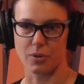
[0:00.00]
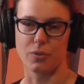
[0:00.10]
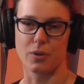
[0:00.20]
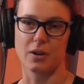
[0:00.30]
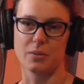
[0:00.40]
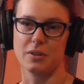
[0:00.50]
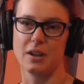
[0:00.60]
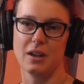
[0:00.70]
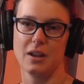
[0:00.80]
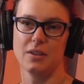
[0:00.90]
work with
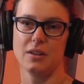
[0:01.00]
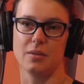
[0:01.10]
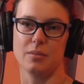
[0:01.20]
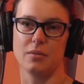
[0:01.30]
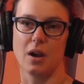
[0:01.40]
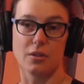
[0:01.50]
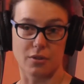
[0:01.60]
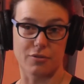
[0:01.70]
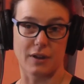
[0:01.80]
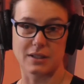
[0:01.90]
other
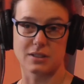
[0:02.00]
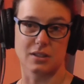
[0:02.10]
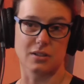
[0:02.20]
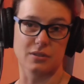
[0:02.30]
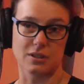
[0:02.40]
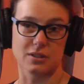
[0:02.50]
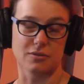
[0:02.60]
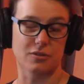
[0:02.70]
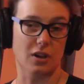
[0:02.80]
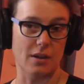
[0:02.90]
effects, including sort
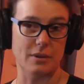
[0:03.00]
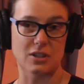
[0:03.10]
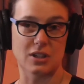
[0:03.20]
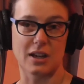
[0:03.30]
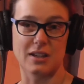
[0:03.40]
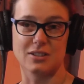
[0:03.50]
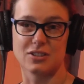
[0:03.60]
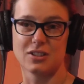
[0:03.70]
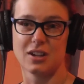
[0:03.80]
of climate change.